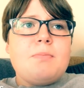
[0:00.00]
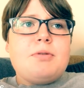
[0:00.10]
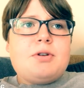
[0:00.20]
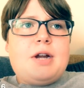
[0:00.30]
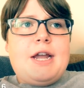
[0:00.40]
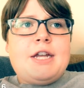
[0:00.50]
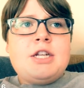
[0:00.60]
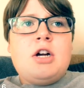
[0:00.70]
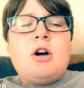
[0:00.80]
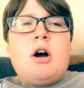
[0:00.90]

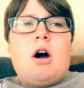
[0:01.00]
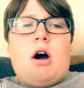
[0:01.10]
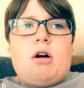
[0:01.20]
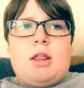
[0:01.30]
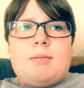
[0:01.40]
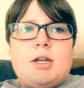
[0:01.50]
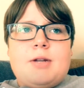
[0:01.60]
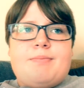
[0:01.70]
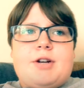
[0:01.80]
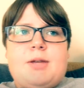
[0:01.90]
parade. All I'm
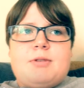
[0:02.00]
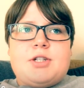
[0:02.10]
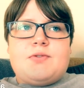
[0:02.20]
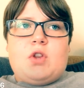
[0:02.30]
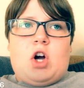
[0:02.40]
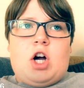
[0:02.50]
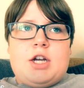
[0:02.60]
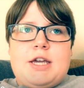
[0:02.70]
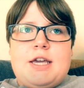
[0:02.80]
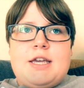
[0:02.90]
going to pretty much
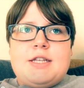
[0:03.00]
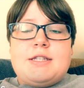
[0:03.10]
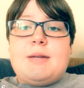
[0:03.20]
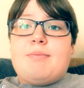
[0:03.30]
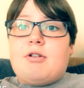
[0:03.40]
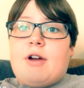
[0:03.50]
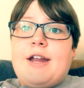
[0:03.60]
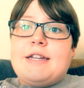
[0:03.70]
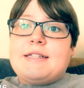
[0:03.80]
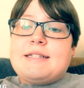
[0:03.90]
vlog is the
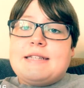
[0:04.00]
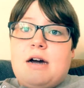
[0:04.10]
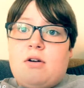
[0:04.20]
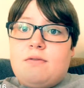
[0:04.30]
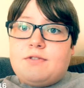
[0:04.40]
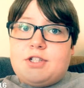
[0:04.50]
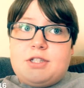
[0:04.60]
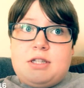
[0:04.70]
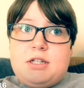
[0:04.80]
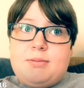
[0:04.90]
parade itself,
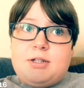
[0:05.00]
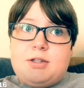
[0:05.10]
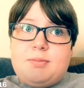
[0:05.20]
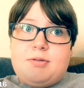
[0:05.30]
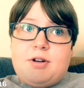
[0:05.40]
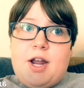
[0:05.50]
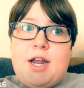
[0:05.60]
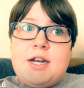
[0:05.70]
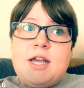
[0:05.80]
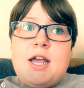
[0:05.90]
just a little bit of the
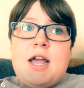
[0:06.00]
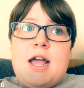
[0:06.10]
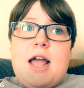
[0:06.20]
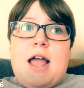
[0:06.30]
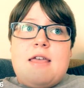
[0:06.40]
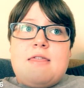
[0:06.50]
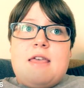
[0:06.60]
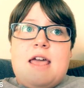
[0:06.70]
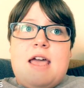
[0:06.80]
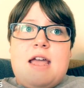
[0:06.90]
parade. And
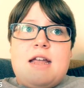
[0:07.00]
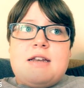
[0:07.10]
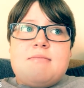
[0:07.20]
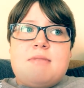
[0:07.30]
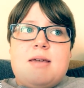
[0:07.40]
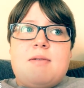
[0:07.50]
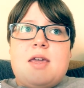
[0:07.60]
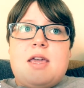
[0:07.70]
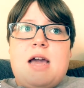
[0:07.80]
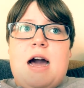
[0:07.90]
then
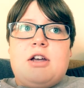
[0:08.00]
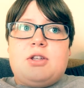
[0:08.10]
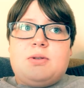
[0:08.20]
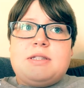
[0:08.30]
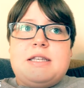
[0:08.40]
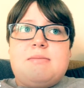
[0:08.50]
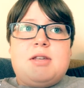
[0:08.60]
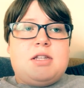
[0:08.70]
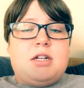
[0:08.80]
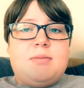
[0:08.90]
maybe you'll see
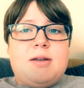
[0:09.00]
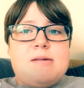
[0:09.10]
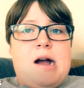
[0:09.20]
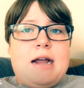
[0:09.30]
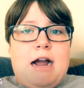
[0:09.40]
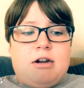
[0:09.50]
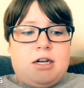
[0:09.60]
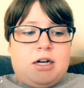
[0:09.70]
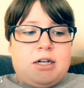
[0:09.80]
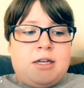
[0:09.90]
me a little bit, not
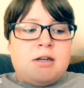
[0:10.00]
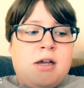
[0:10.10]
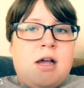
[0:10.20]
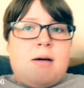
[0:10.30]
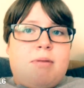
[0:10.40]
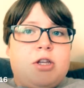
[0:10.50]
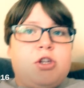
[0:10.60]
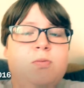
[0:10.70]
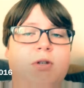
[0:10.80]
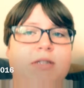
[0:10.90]
counting on it, but
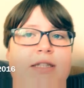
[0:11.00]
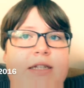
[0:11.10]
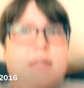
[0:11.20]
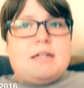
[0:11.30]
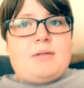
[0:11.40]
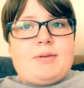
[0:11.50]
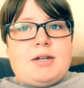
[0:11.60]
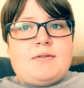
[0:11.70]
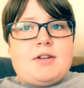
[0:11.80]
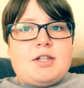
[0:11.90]
you will see a little
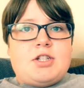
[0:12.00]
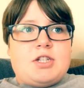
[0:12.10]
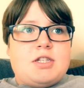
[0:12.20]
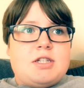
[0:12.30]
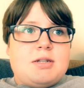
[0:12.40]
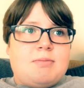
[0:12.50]
bit of it just